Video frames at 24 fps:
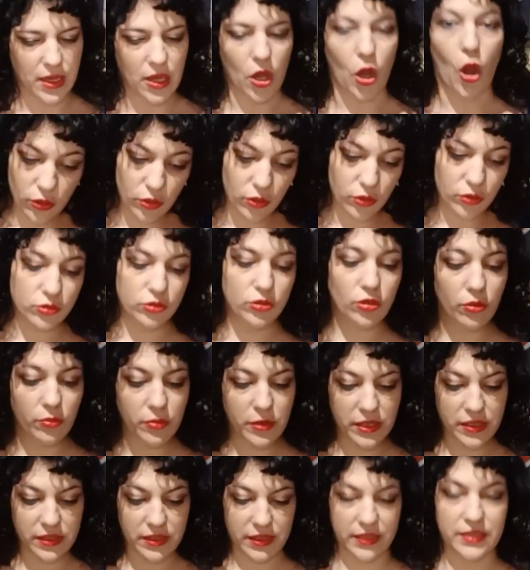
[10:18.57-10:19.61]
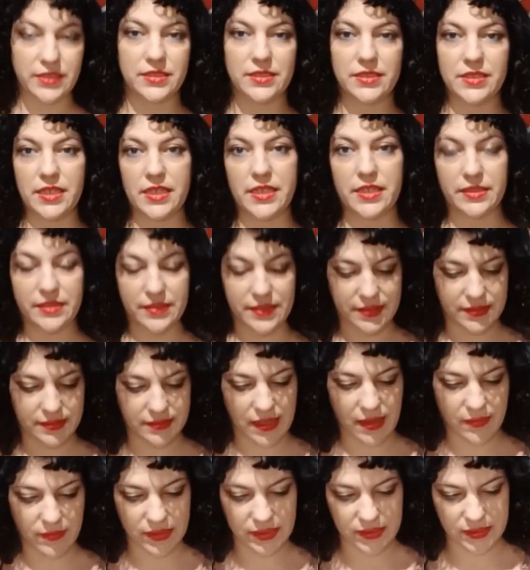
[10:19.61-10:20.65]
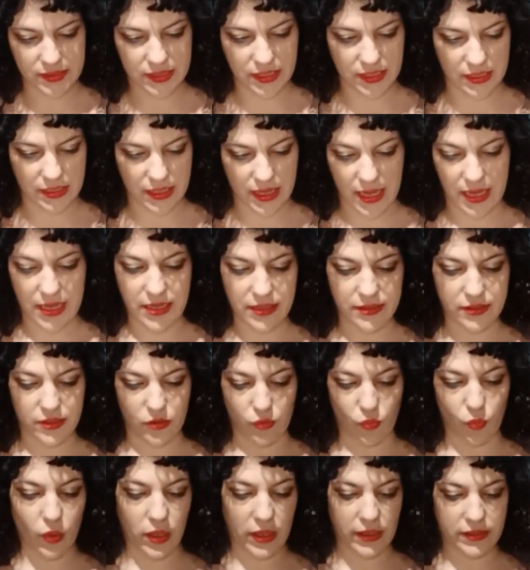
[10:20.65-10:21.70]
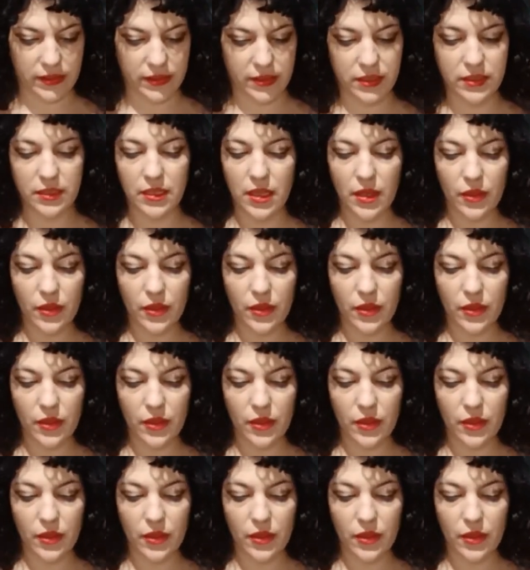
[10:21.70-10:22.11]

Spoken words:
On October 19, 1781,